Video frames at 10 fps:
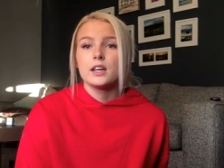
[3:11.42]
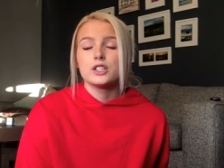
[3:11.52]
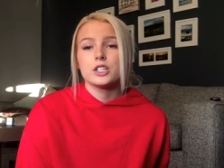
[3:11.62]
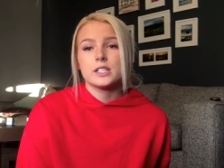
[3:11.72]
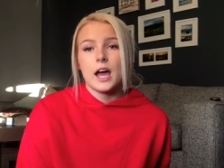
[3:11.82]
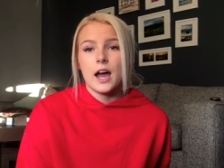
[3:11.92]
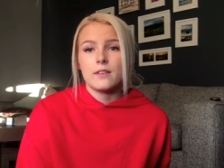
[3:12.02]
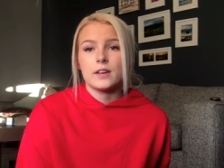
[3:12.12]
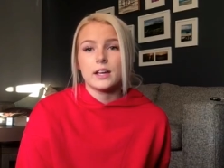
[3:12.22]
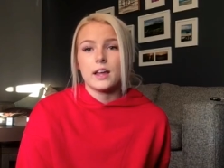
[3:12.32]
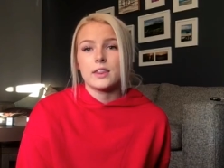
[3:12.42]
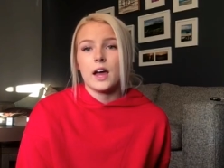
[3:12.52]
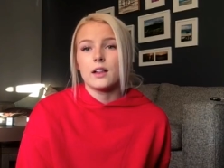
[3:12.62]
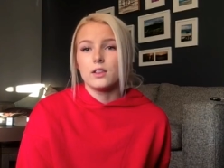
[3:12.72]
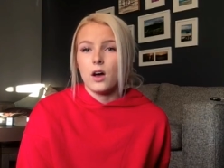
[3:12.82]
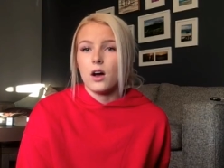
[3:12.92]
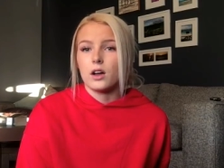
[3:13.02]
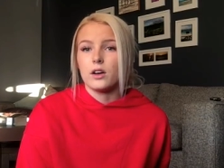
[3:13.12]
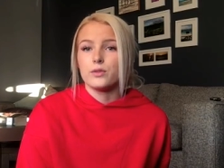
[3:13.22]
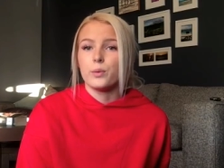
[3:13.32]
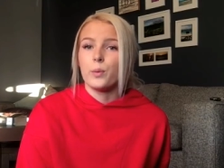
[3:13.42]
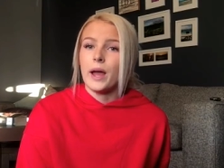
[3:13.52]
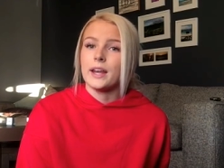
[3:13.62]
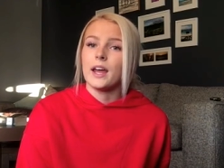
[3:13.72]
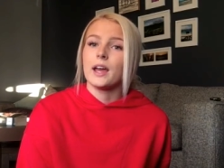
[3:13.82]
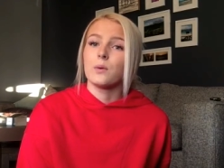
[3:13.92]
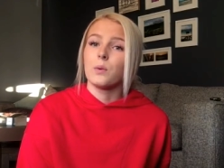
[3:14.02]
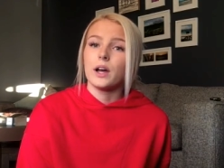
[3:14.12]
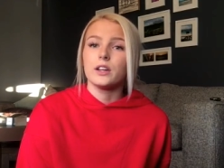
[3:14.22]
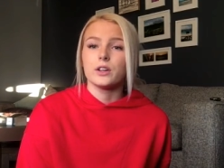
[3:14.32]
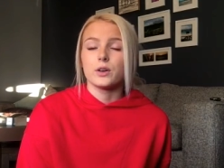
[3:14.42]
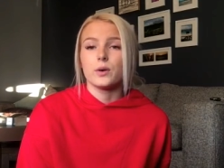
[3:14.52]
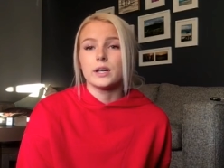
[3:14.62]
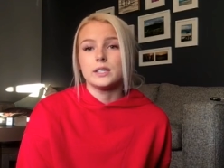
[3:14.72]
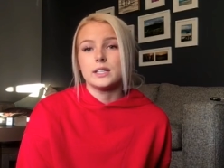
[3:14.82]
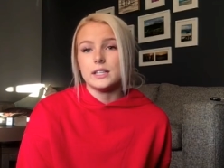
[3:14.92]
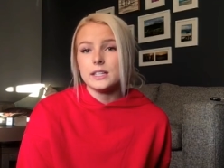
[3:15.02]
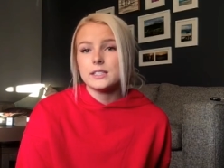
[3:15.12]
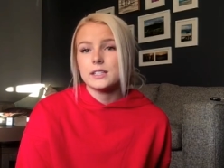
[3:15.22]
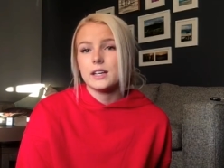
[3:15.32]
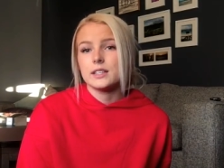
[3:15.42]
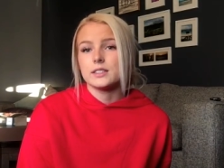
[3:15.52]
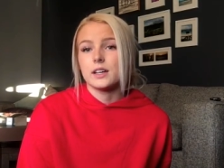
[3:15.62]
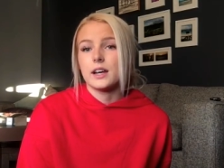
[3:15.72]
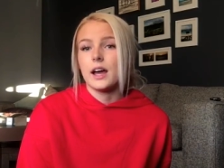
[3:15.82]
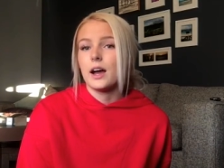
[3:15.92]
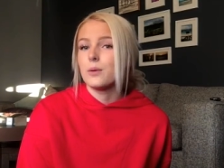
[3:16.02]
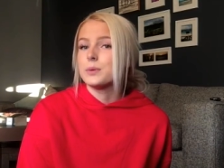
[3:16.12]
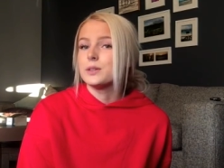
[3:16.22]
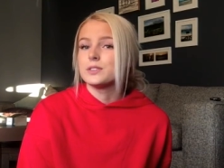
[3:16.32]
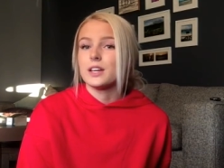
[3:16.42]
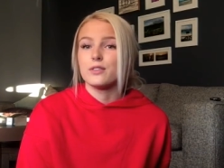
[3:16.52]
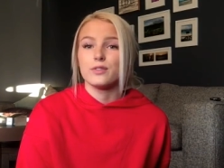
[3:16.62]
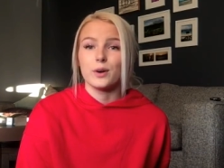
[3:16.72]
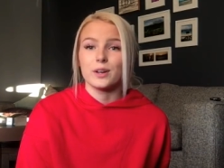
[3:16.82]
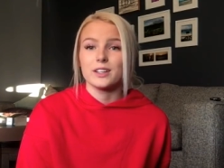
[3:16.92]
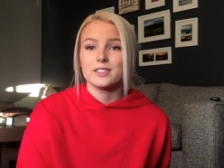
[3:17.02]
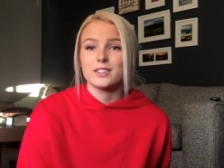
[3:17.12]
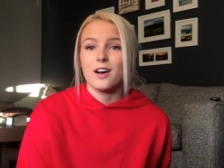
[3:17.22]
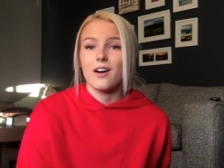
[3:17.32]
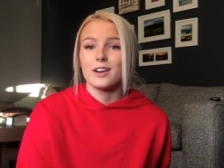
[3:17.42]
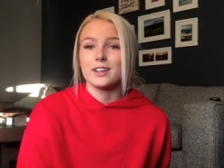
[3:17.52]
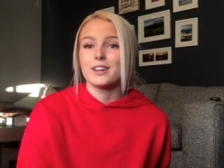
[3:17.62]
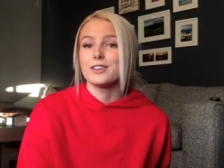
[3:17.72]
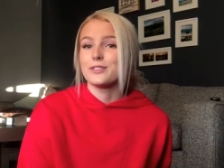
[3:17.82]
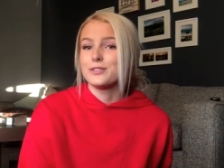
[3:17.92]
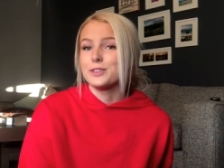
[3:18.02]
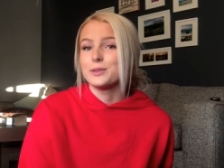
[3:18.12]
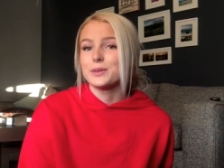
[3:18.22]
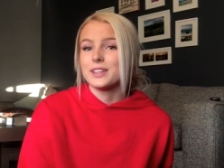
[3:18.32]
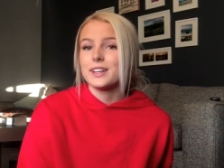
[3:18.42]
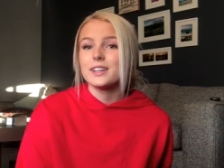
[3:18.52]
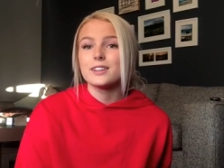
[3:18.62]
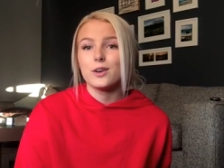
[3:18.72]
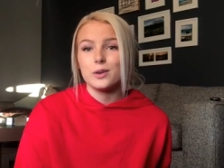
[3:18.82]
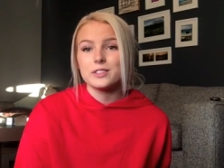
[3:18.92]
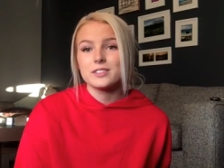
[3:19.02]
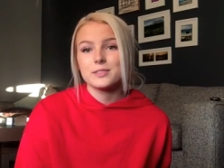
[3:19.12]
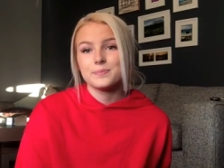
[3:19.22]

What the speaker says: Just having that log of when and what you're going to eat is going to help you stay focused on your food-related goals.